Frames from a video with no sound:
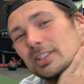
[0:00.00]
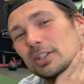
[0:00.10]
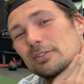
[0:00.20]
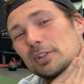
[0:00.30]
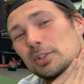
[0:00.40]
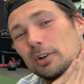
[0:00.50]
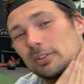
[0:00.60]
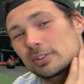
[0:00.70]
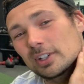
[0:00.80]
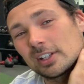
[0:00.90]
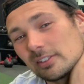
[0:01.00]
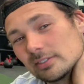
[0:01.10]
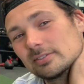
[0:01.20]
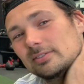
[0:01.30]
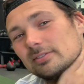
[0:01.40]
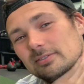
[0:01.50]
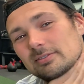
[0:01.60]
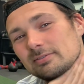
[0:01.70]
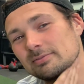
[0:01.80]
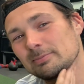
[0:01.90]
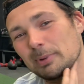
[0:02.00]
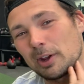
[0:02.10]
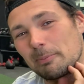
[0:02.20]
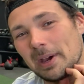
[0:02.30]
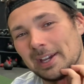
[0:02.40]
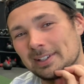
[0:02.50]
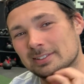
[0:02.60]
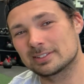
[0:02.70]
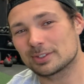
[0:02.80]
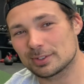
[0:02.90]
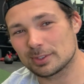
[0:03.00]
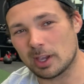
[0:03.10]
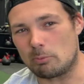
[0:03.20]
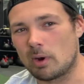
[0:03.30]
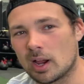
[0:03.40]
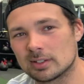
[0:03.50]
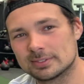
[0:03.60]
Because of her shoulder strength. But her back is just like, bruh.